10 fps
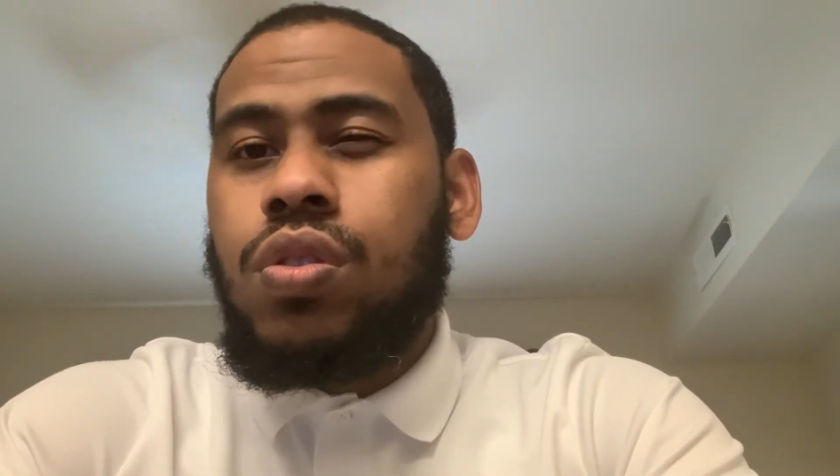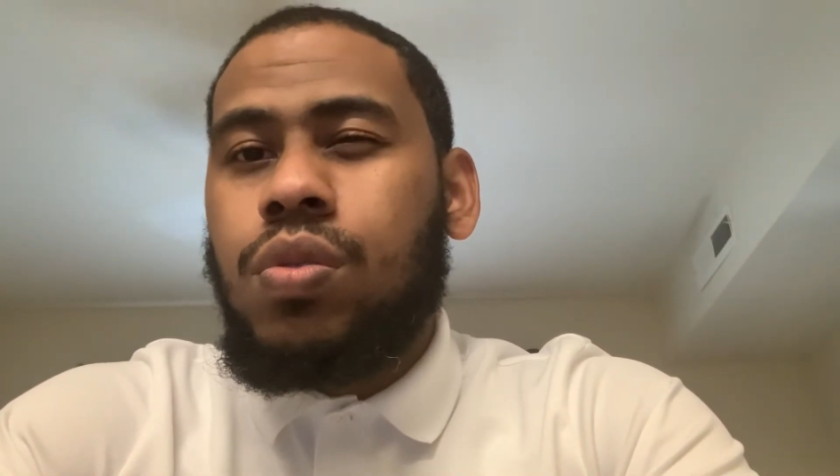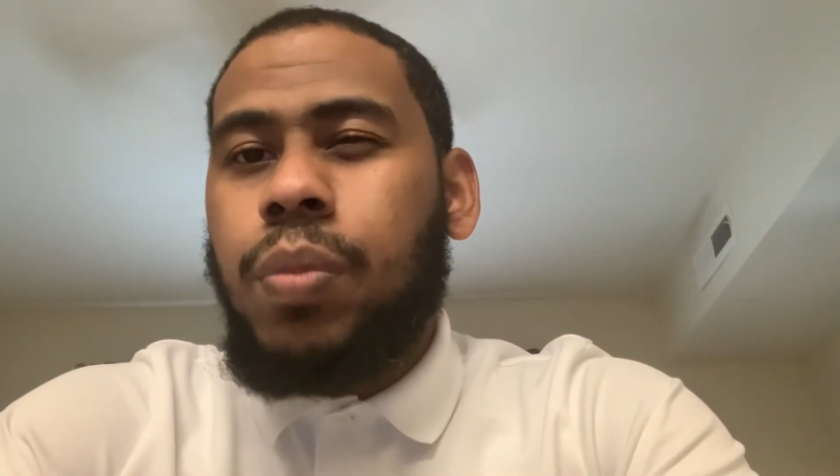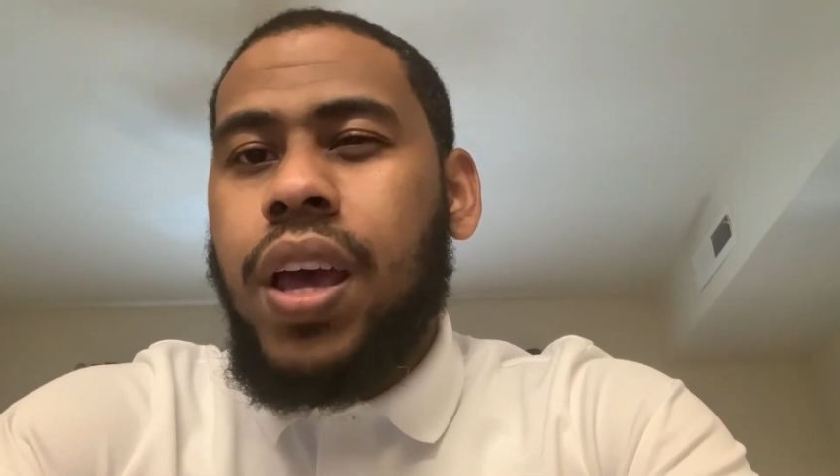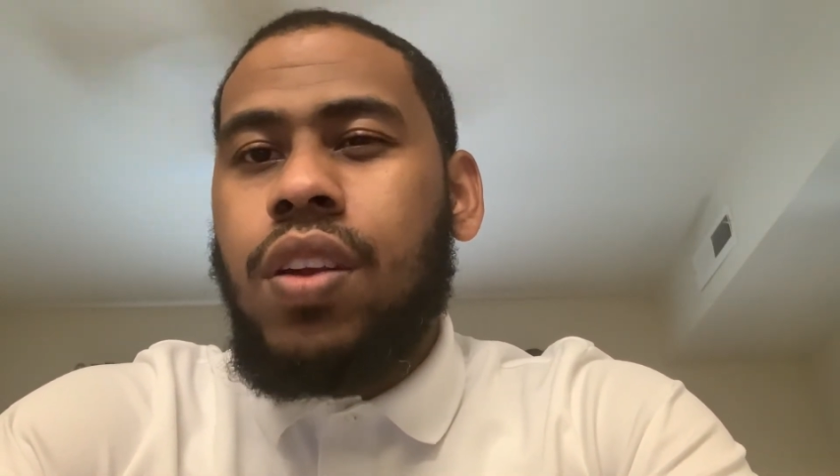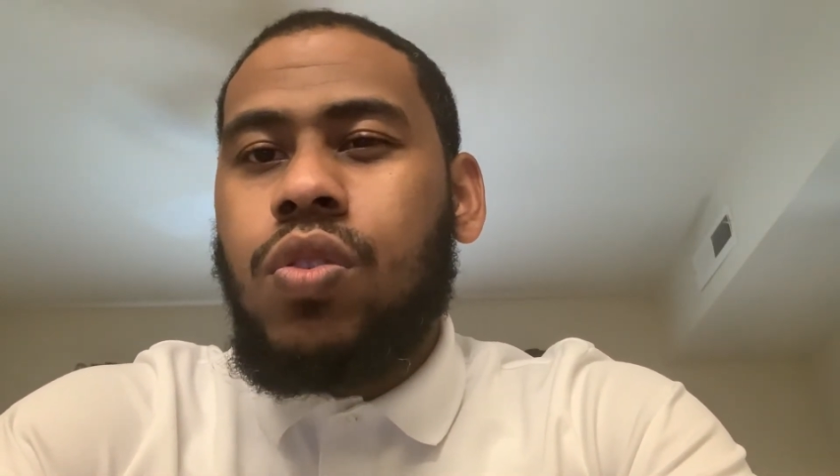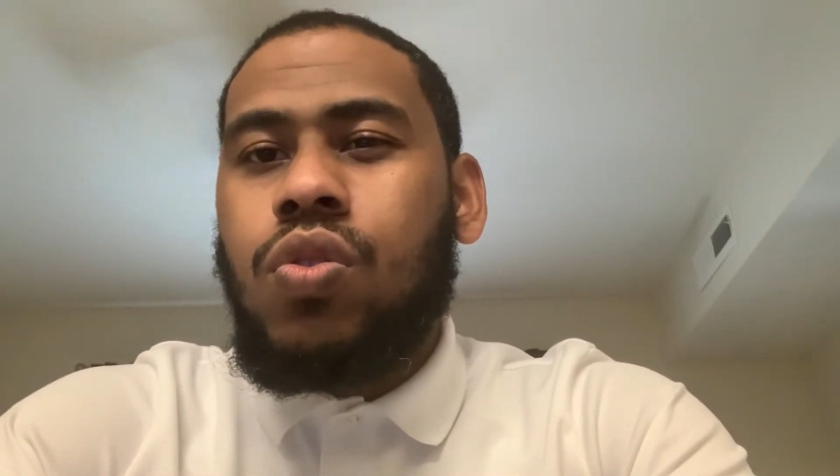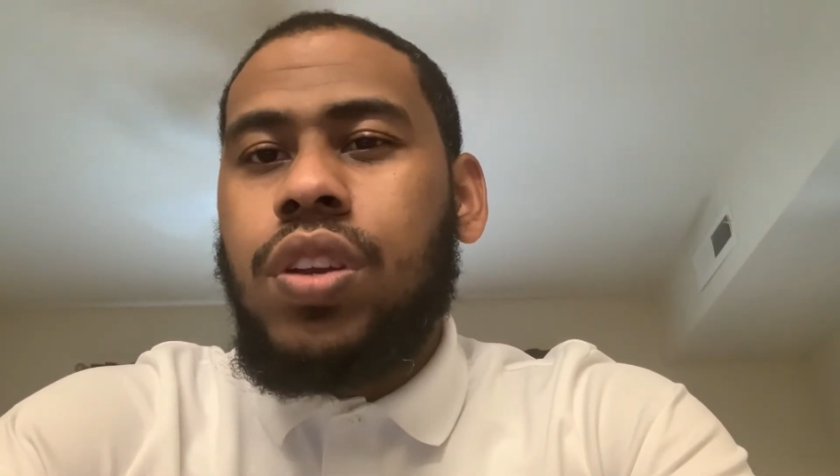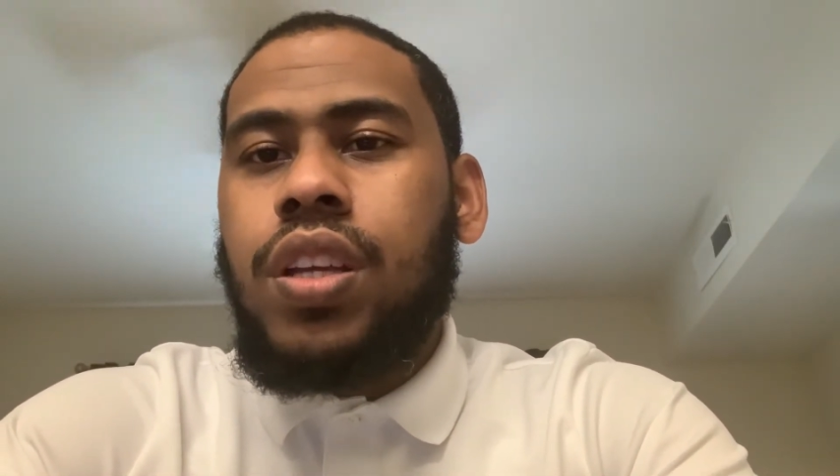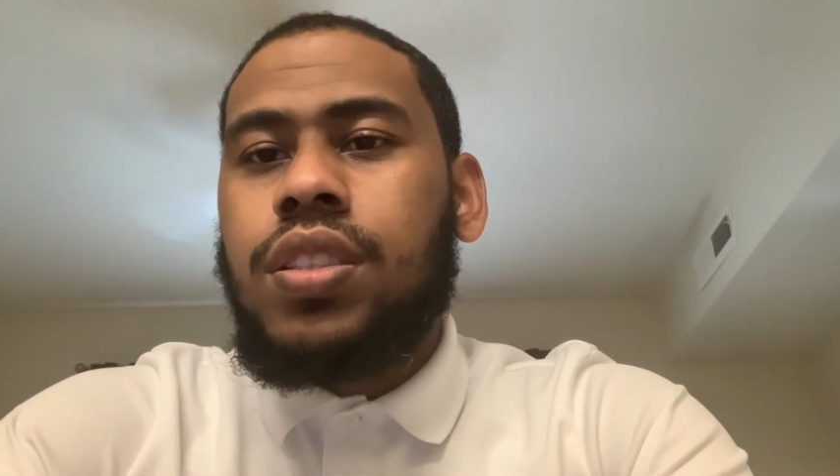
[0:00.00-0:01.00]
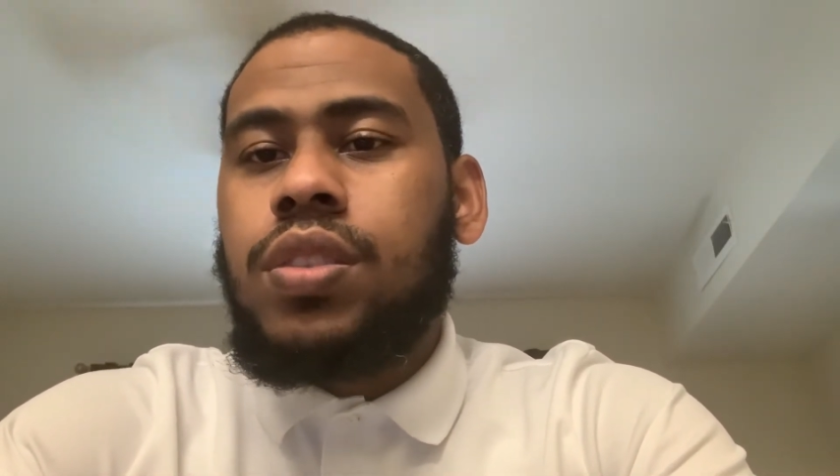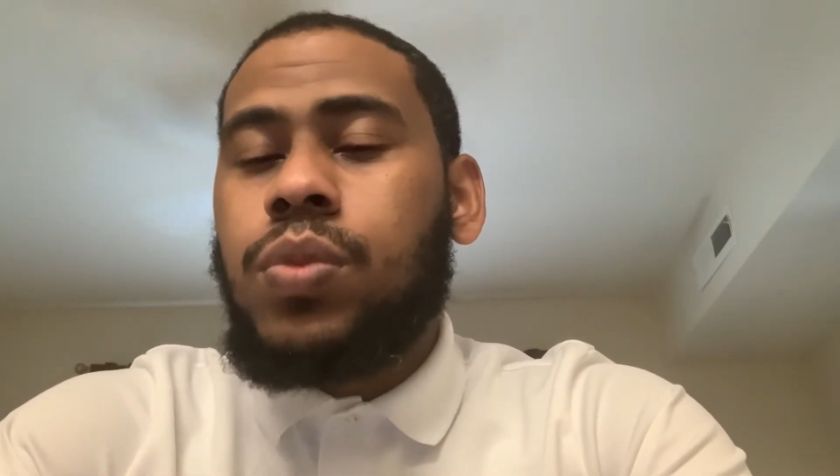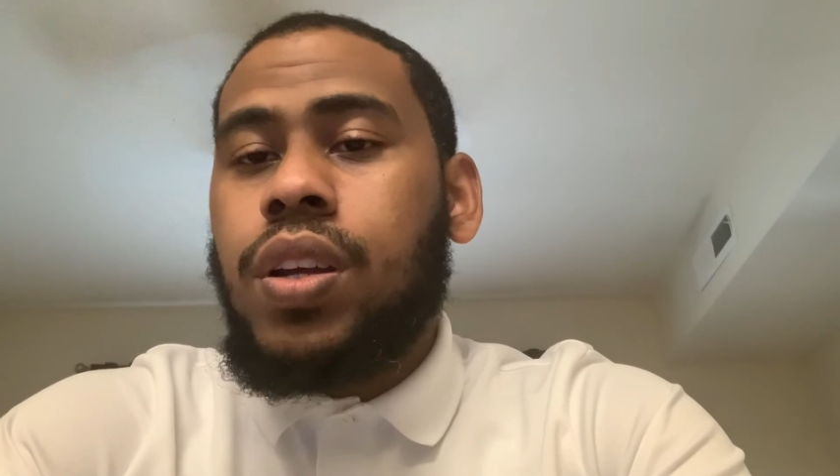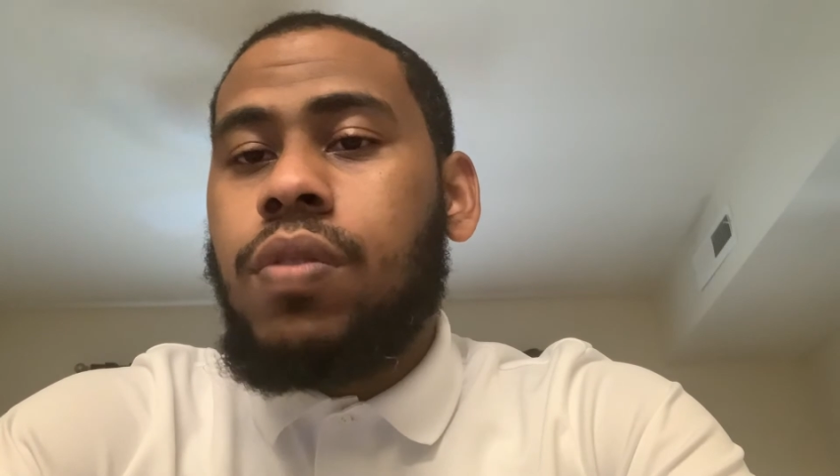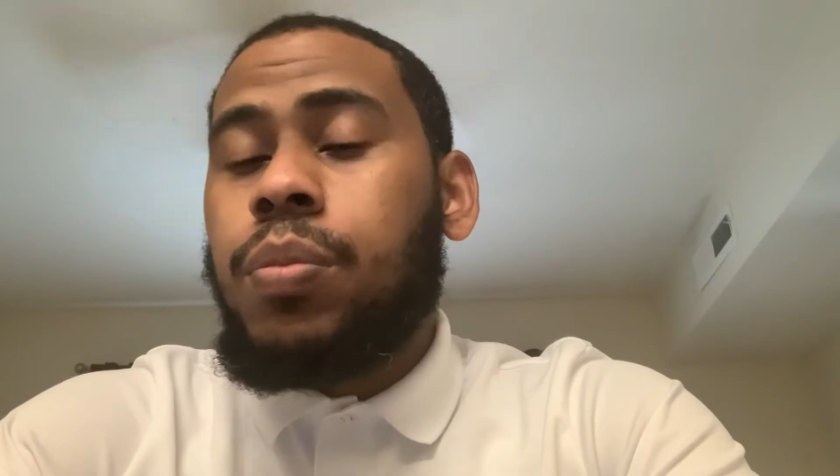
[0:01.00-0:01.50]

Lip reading: minor, little Nixon, whatever.